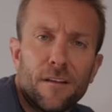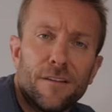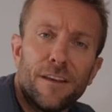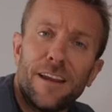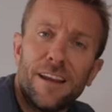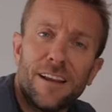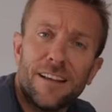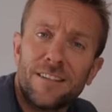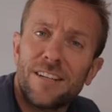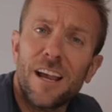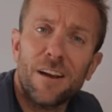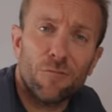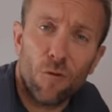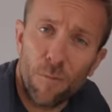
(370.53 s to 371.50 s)
the
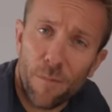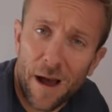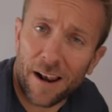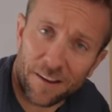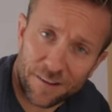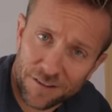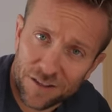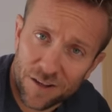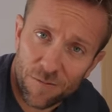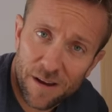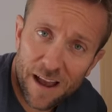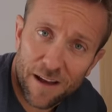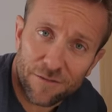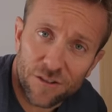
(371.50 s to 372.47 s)
integral balance that
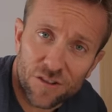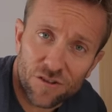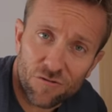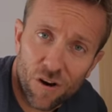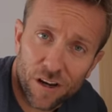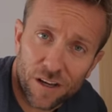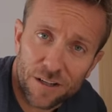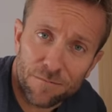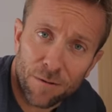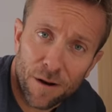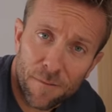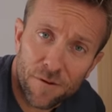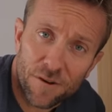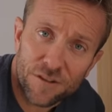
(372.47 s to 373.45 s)
we have to strike as
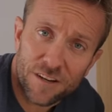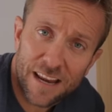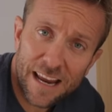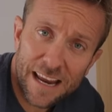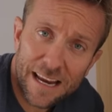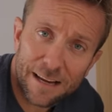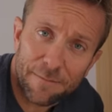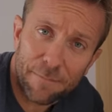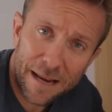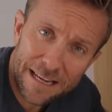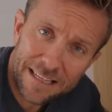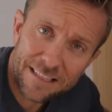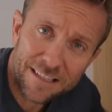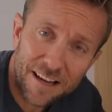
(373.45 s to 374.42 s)
plumbers and heating
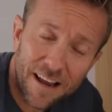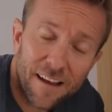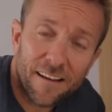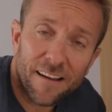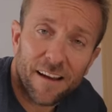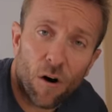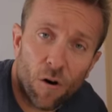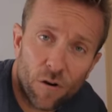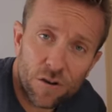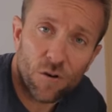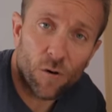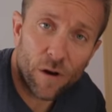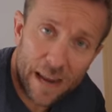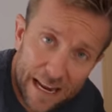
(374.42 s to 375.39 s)
beasts on
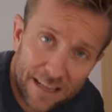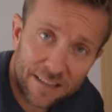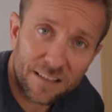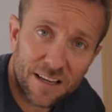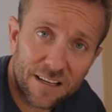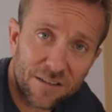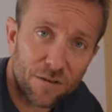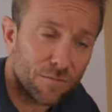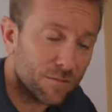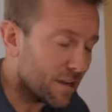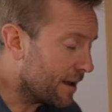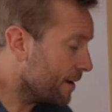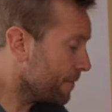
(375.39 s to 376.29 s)
your heating systems.